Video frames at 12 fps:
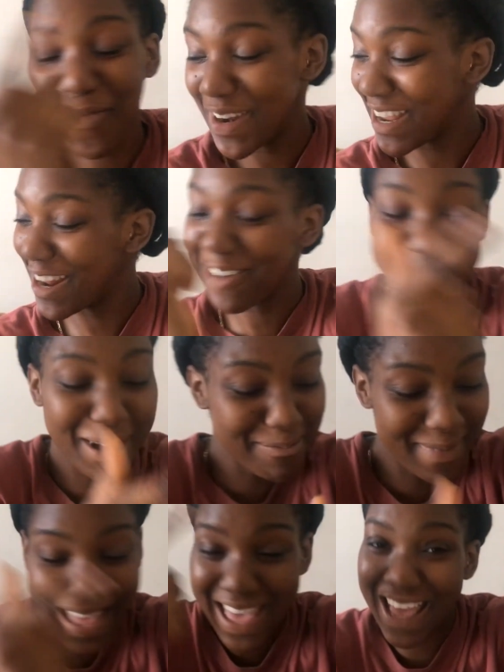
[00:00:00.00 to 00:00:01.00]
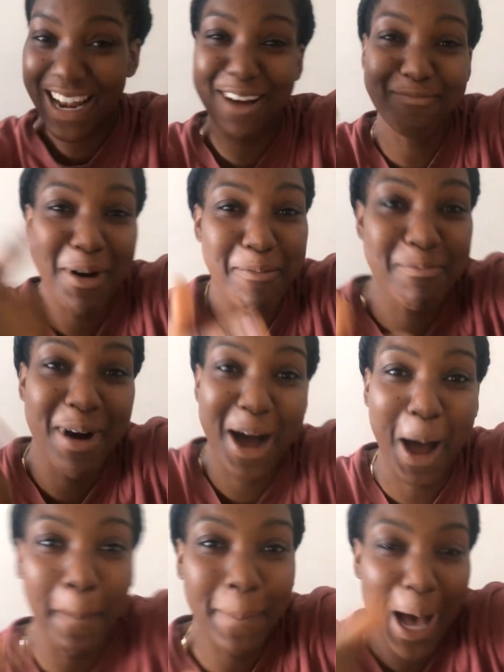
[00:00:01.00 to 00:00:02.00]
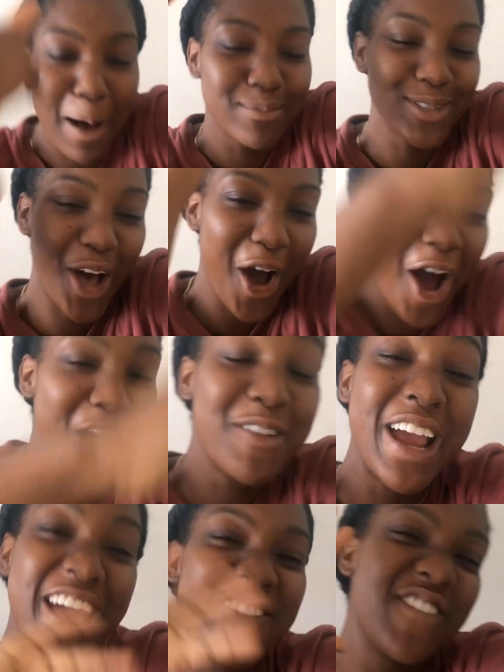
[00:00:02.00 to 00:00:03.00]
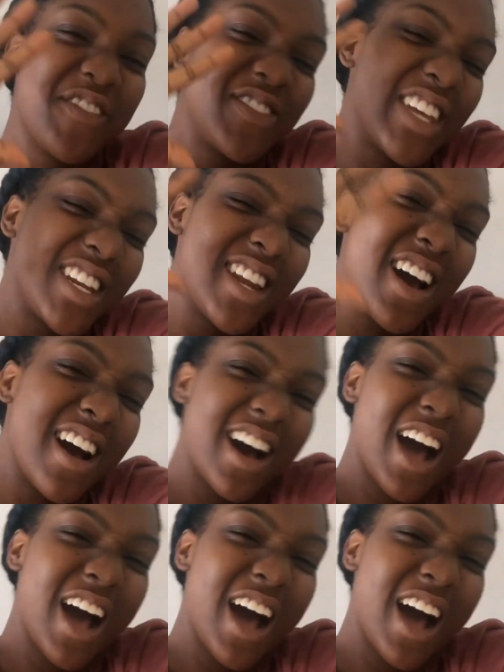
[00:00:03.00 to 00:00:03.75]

only love my bed and my mom, I'm sorry. 50 dub,